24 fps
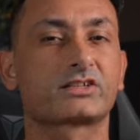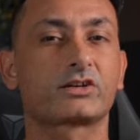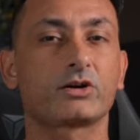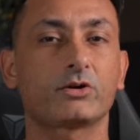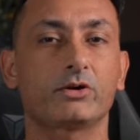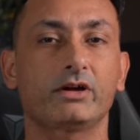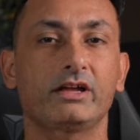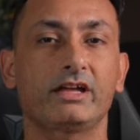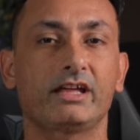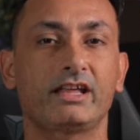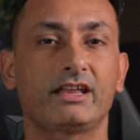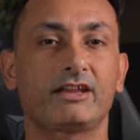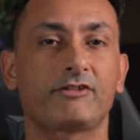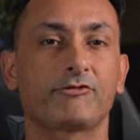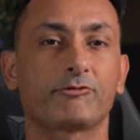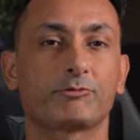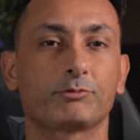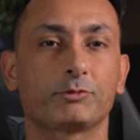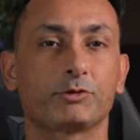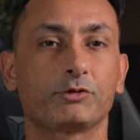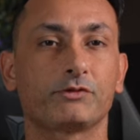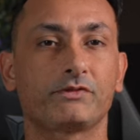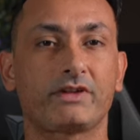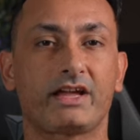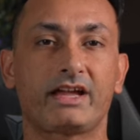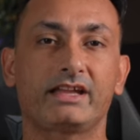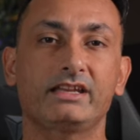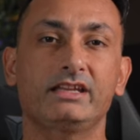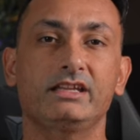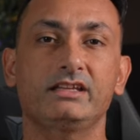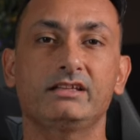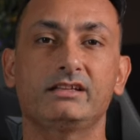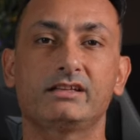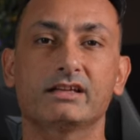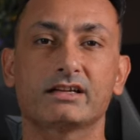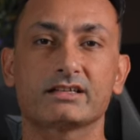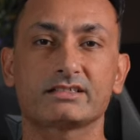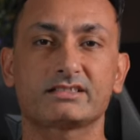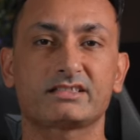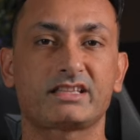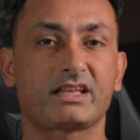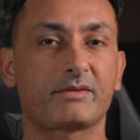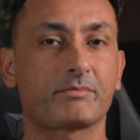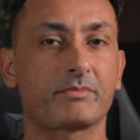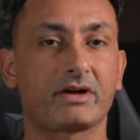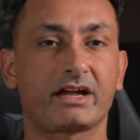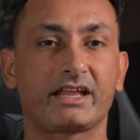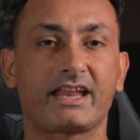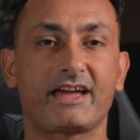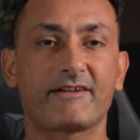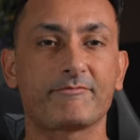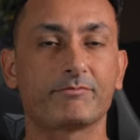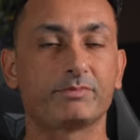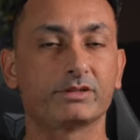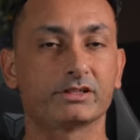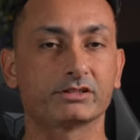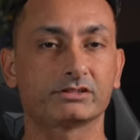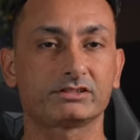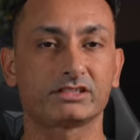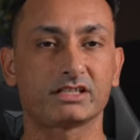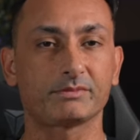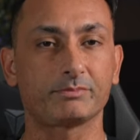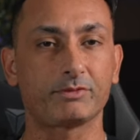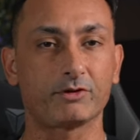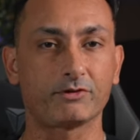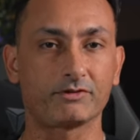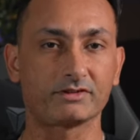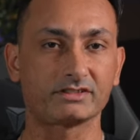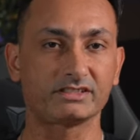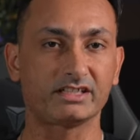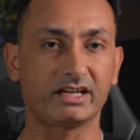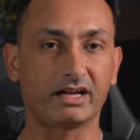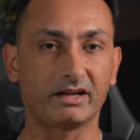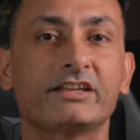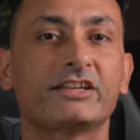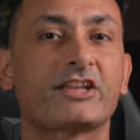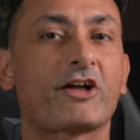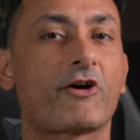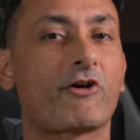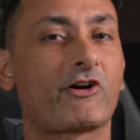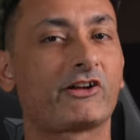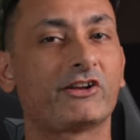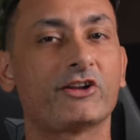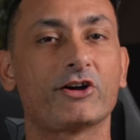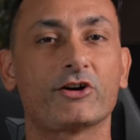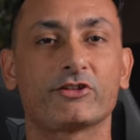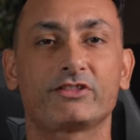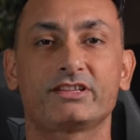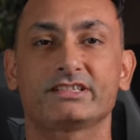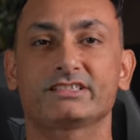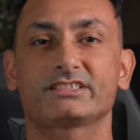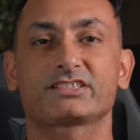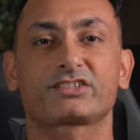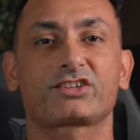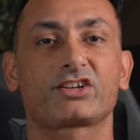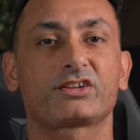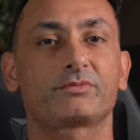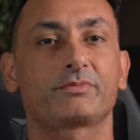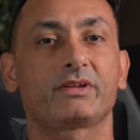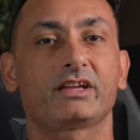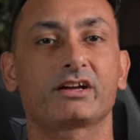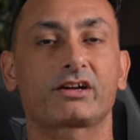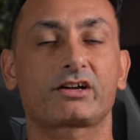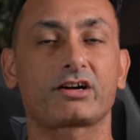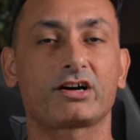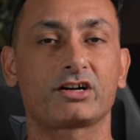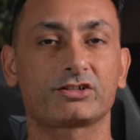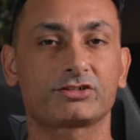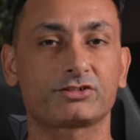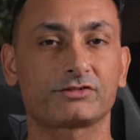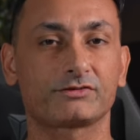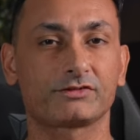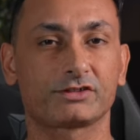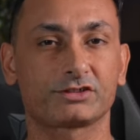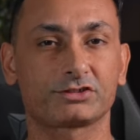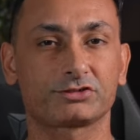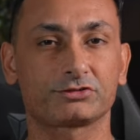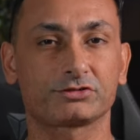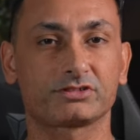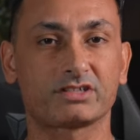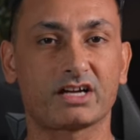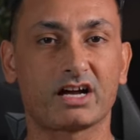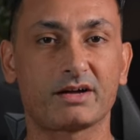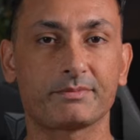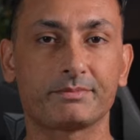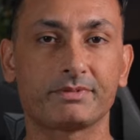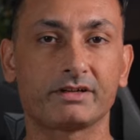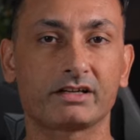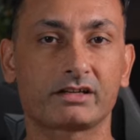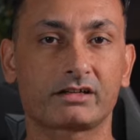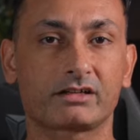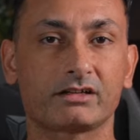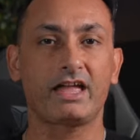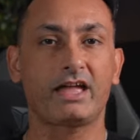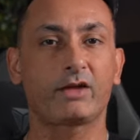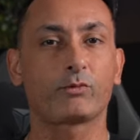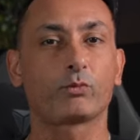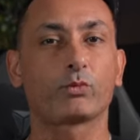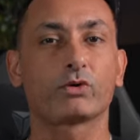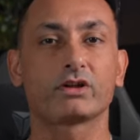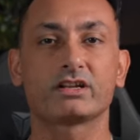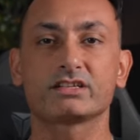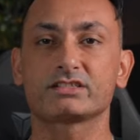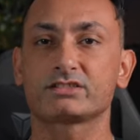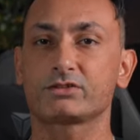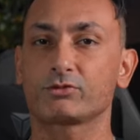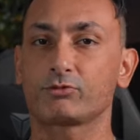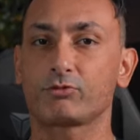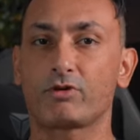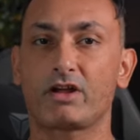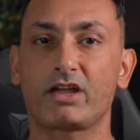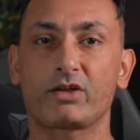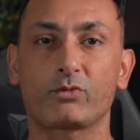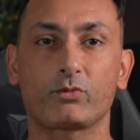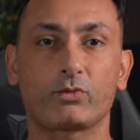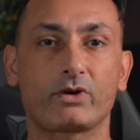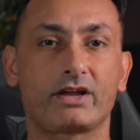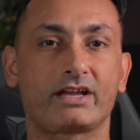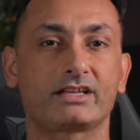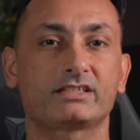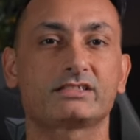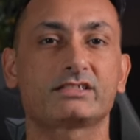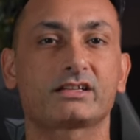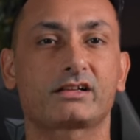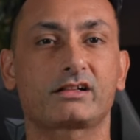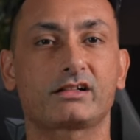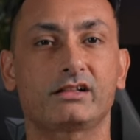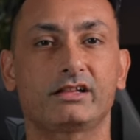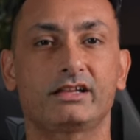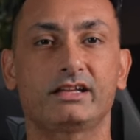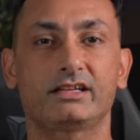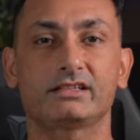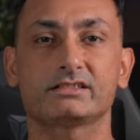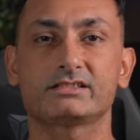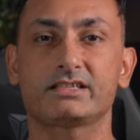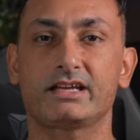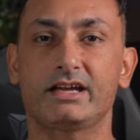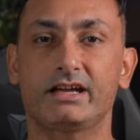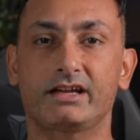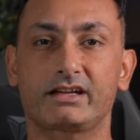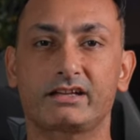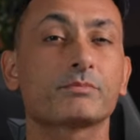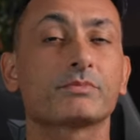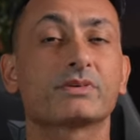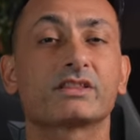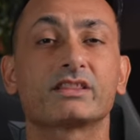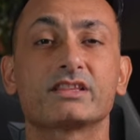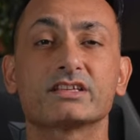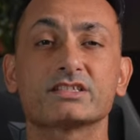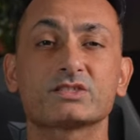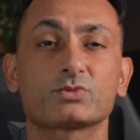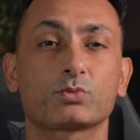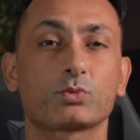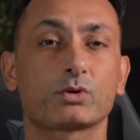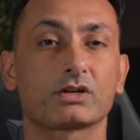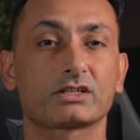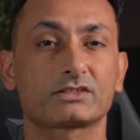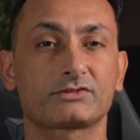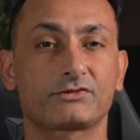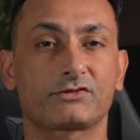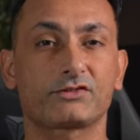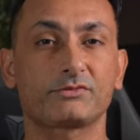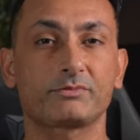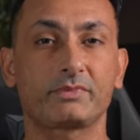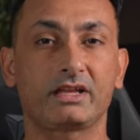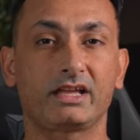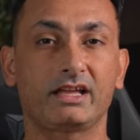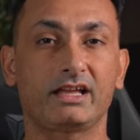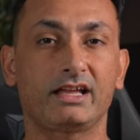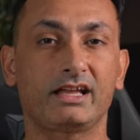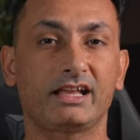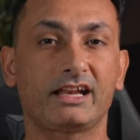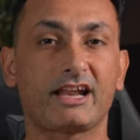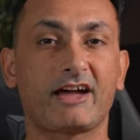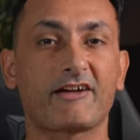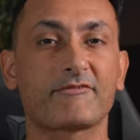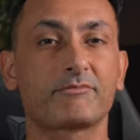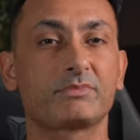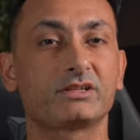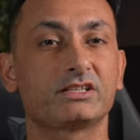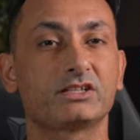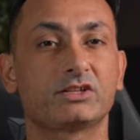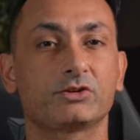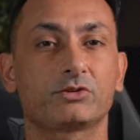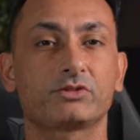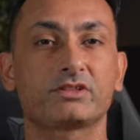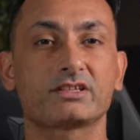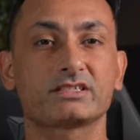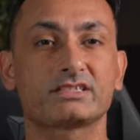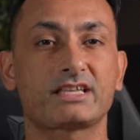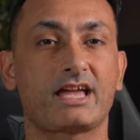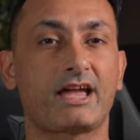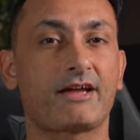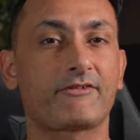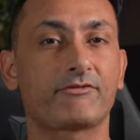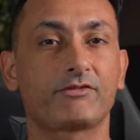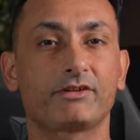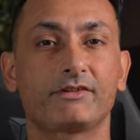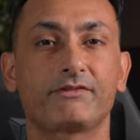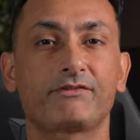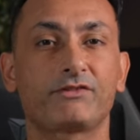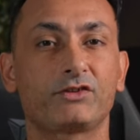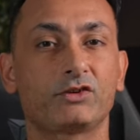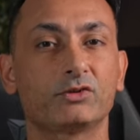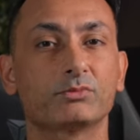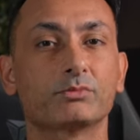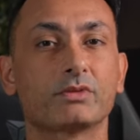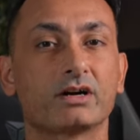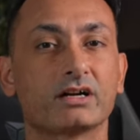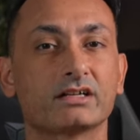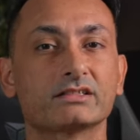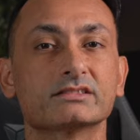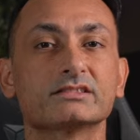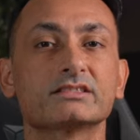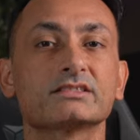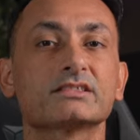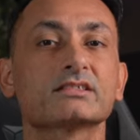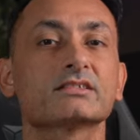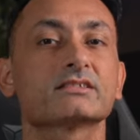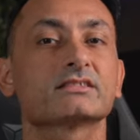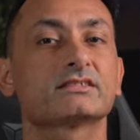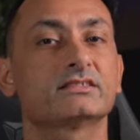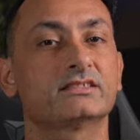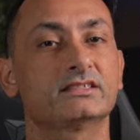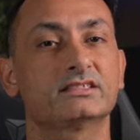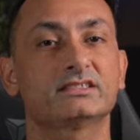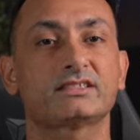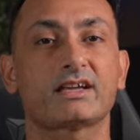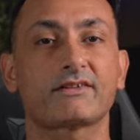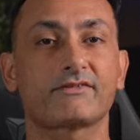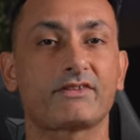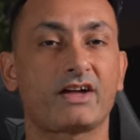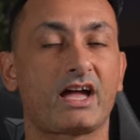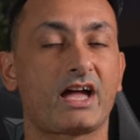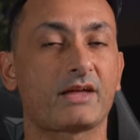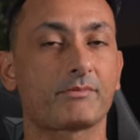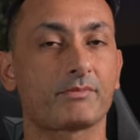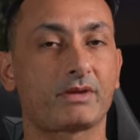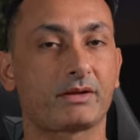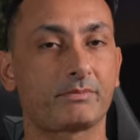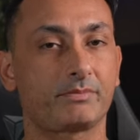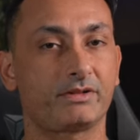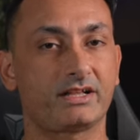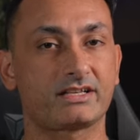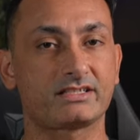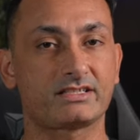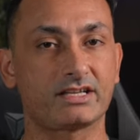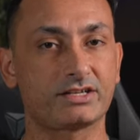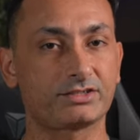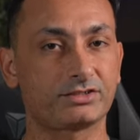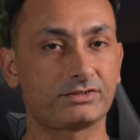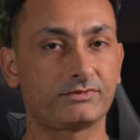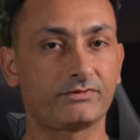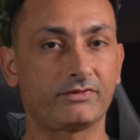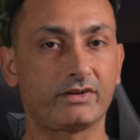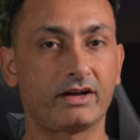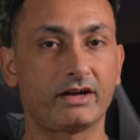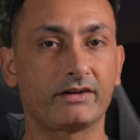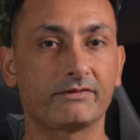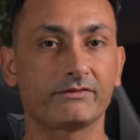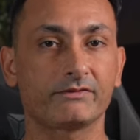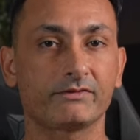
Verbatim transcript: go ahead and remove any dust that might have built up over time. Now I know this is going to be a controversial topic and what is the right way to clean tech, but this works for me and I've been doing this every few months since I've had my PlayStation 5.